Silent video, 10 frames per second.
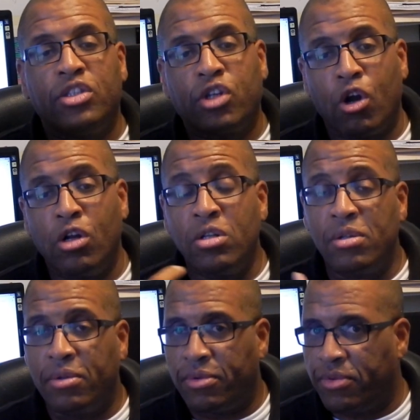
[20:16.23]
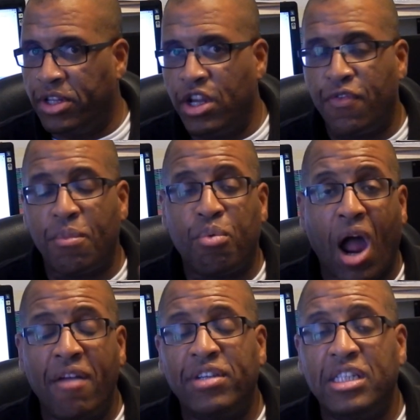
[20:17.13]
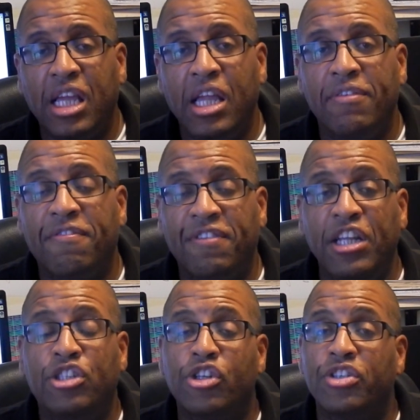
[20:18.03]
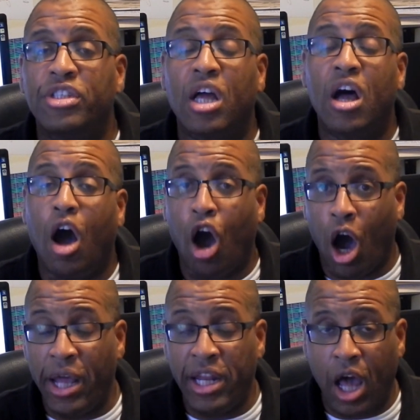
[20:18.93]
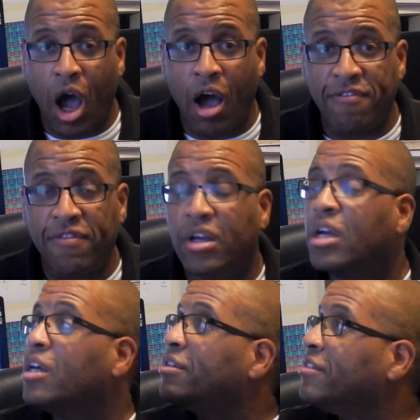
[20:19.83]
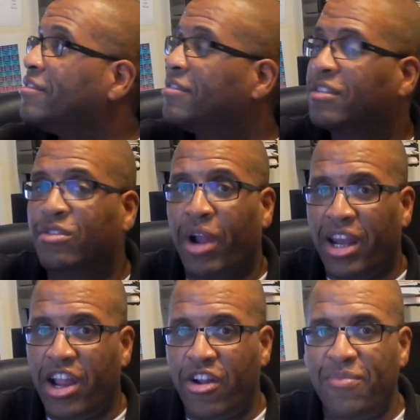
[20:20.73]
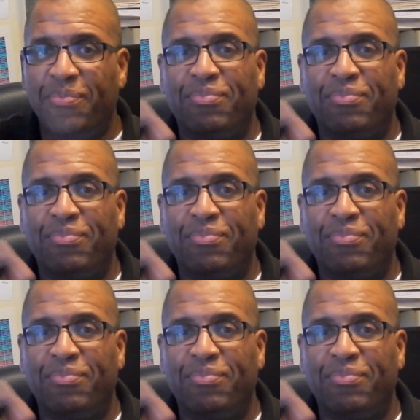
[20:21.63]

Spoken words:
turn the different privacy features on and off, right here,